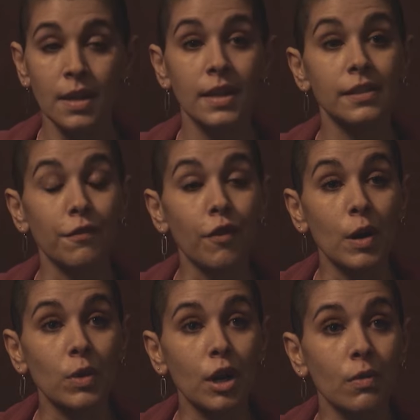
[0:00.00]
He's a friend
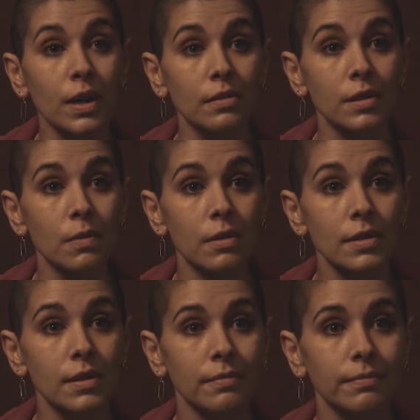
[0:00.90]
when no one else
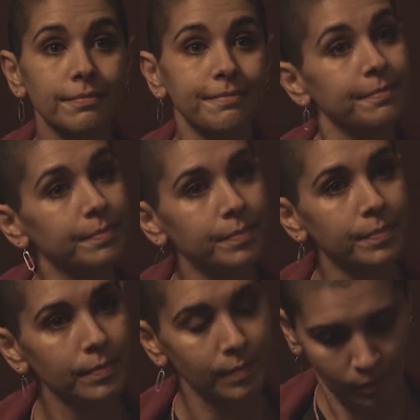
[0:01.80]
was. Mm-hmm.